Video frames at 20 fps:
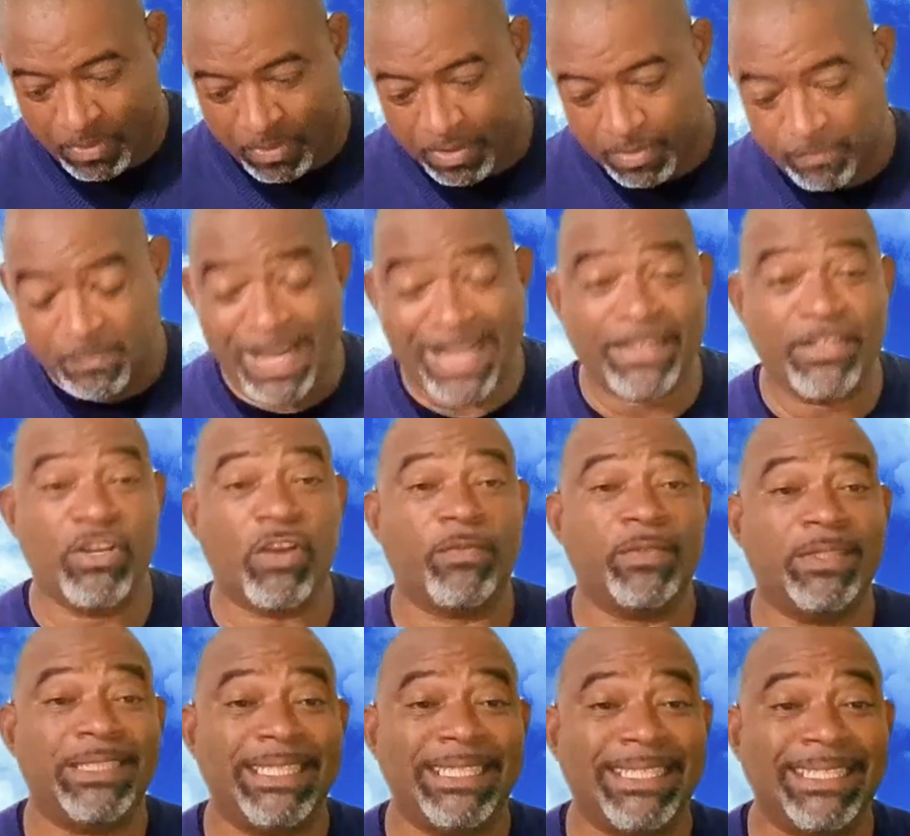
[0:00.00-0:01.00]
Find
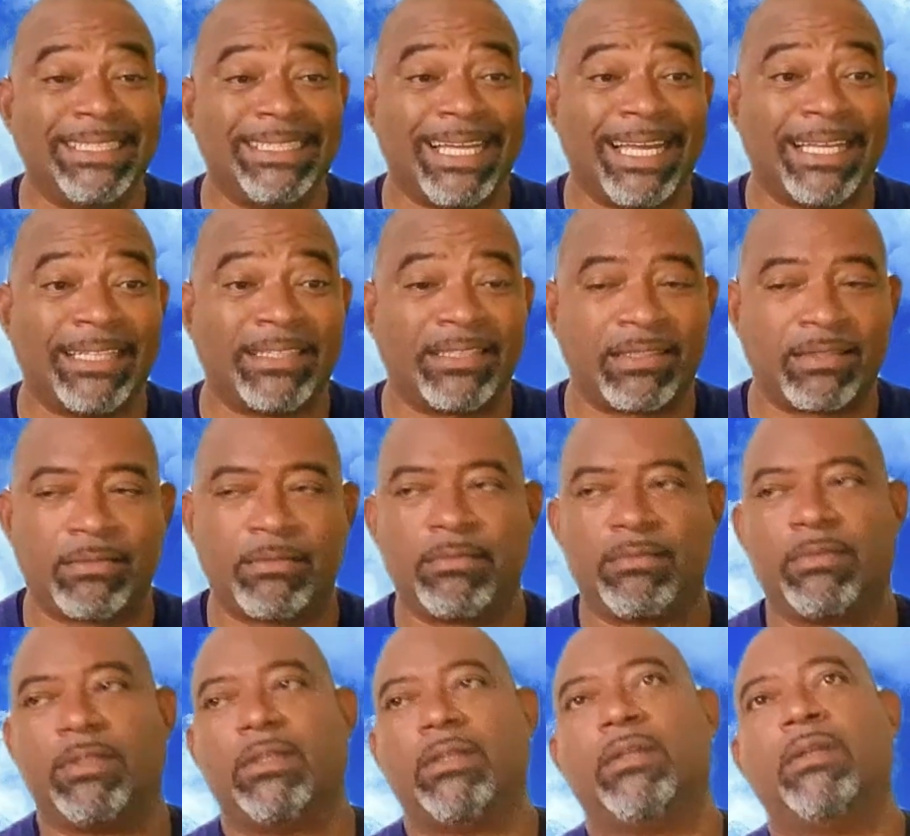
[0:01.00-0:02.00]
novelty in the task.
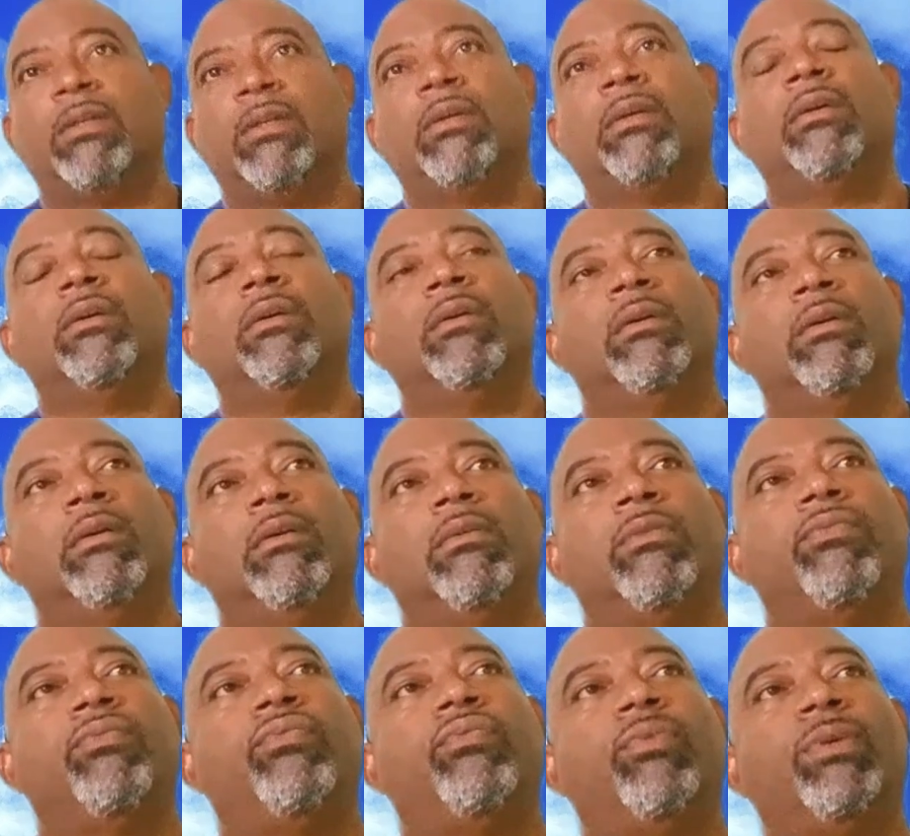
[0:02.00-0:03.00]

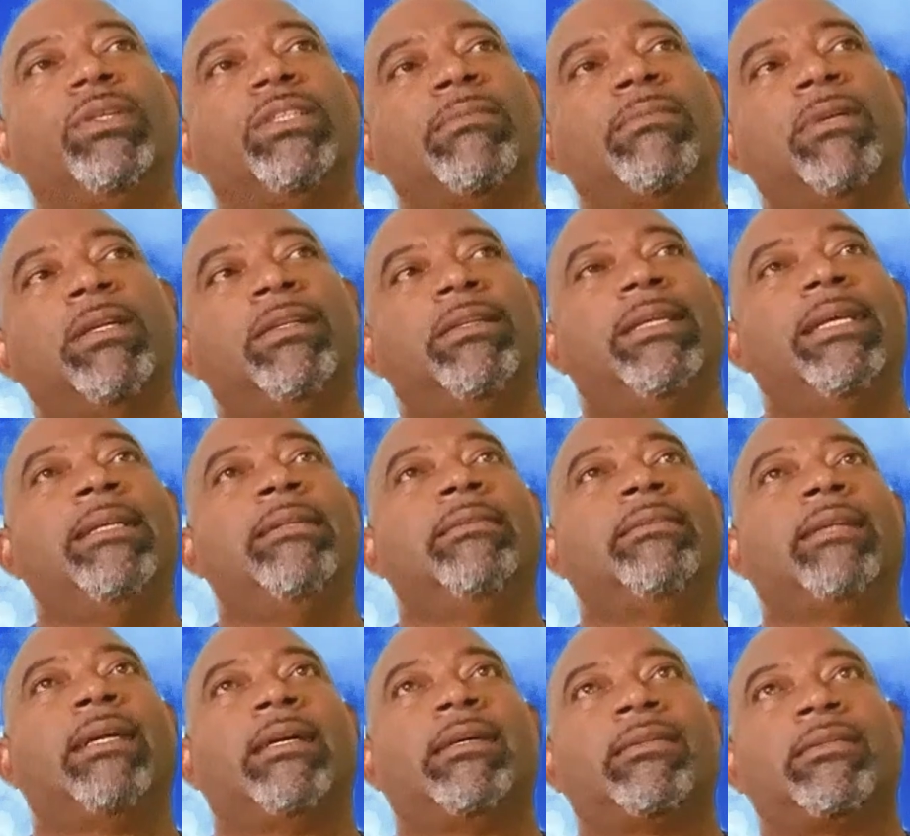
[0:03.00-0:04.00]
What's a mundane
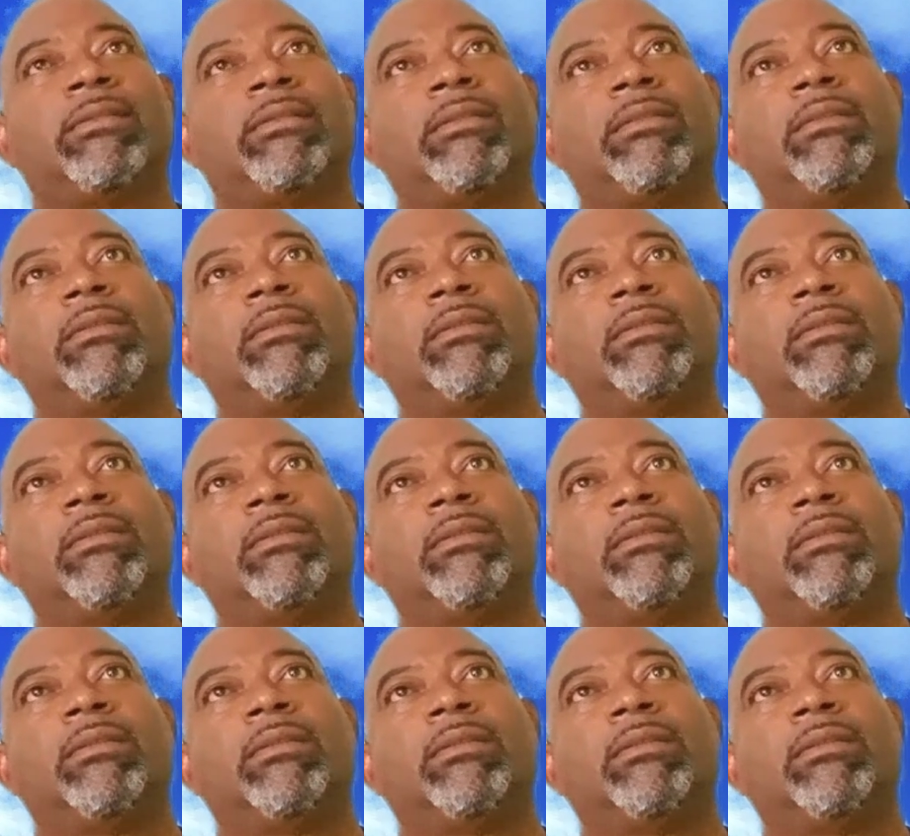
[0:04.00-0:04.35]
task